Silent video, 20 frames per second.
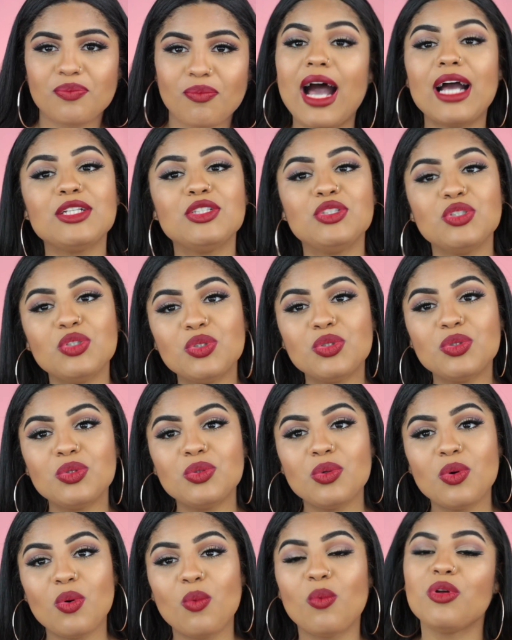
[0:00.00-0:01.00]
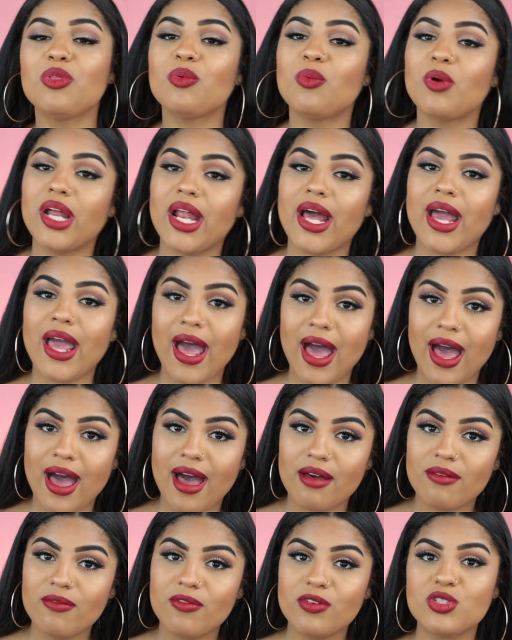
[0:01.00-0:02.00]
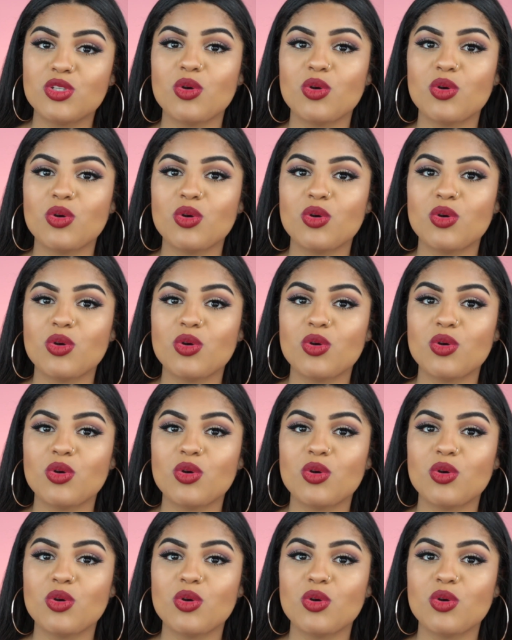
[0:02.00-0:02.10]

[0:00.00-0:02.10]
I do with what I have.